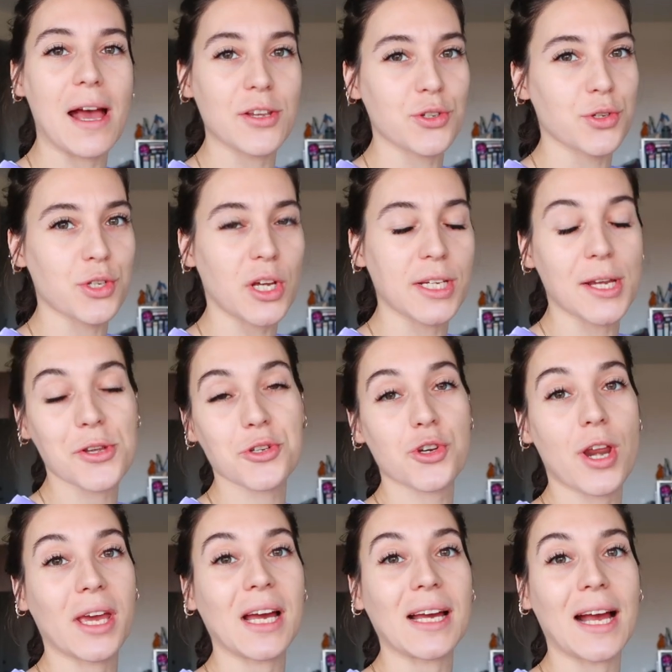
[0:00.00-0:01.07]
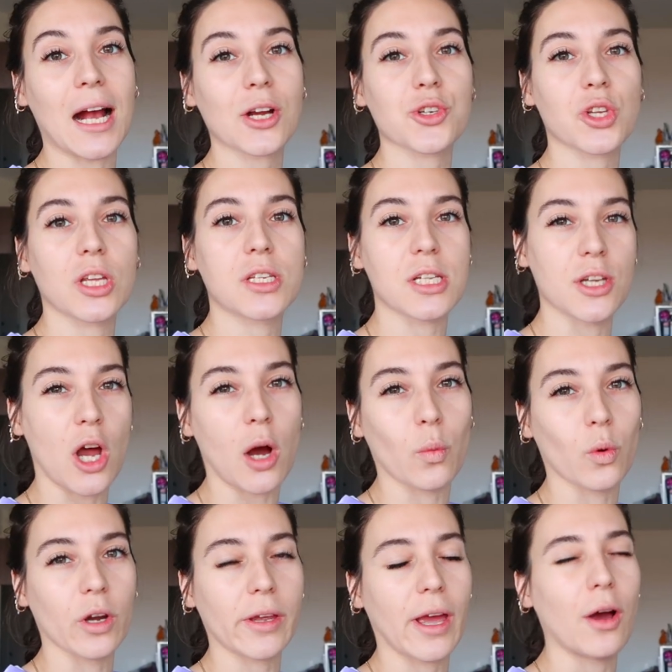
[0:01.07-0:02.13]
As you saw yesterday, I actually did
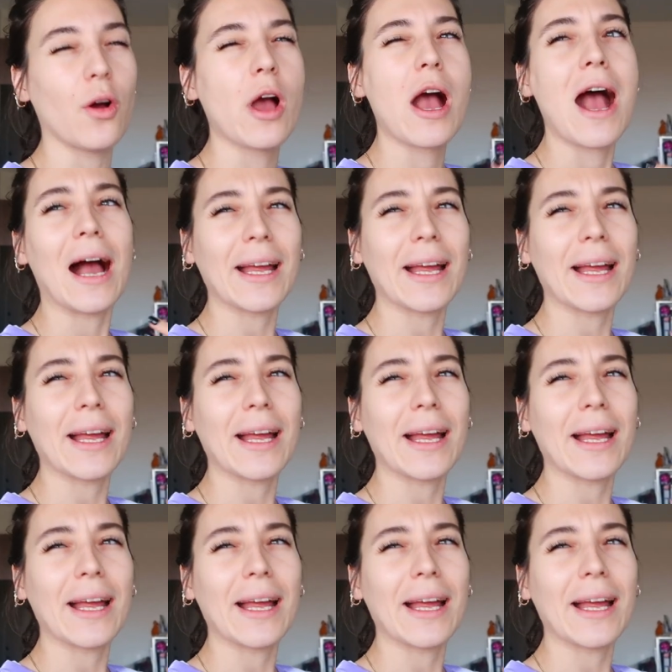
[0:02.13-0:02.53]
not work out.